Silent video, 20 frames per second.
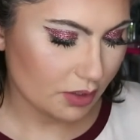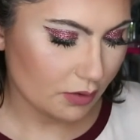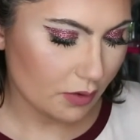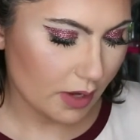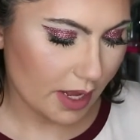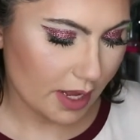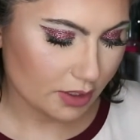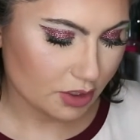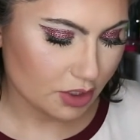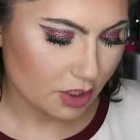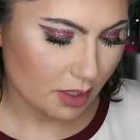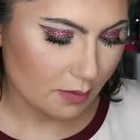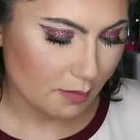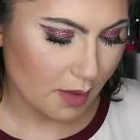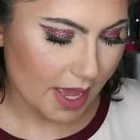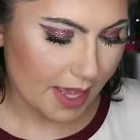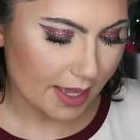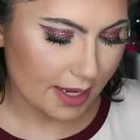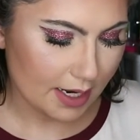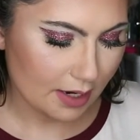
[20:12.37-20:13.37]
to actually
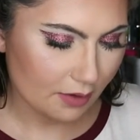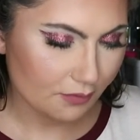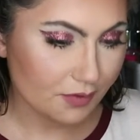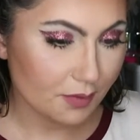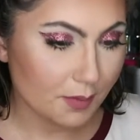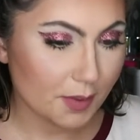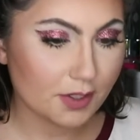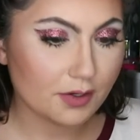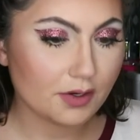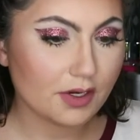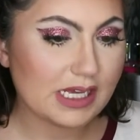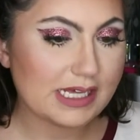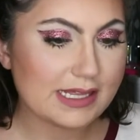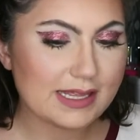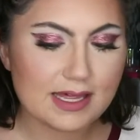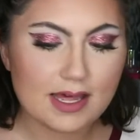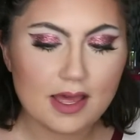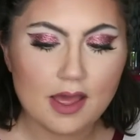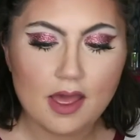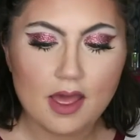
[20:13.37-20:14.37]
buy it out from
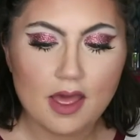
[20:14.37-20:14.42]
underneath